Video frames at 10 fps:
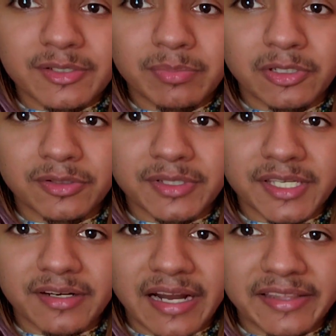to blue
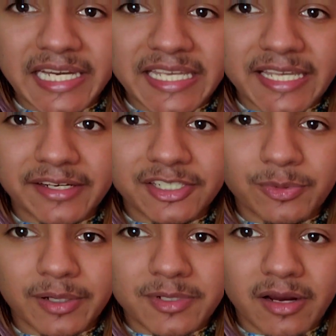here, and then here's
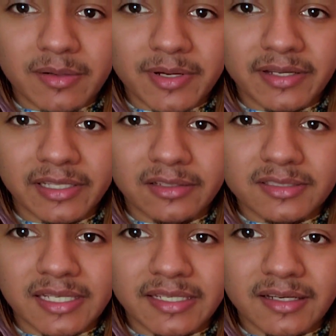what I'm talking about. It
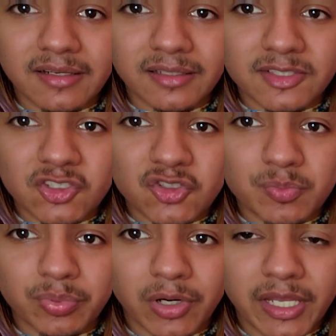looks like a
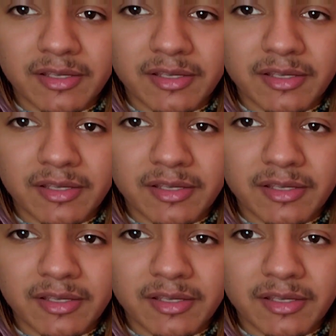spray